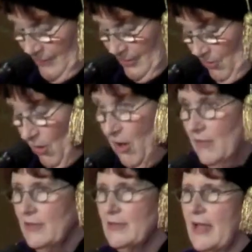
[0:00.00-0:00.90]
that
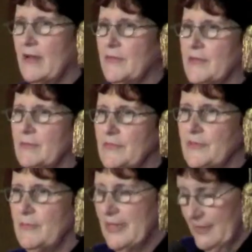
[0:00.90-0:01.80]
all allow them
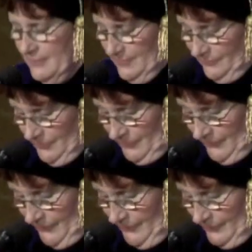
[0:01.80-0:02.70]
to make a
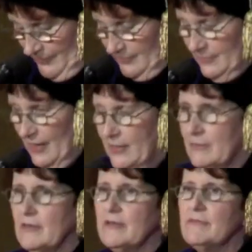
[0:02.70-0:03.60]
difference and,
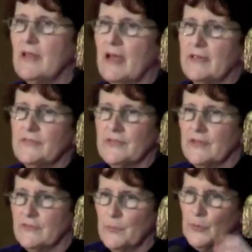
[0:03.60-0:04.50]
and live lives
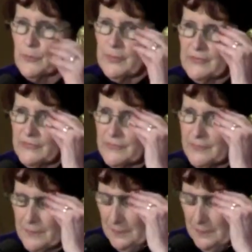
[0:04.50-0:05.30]
of purpose.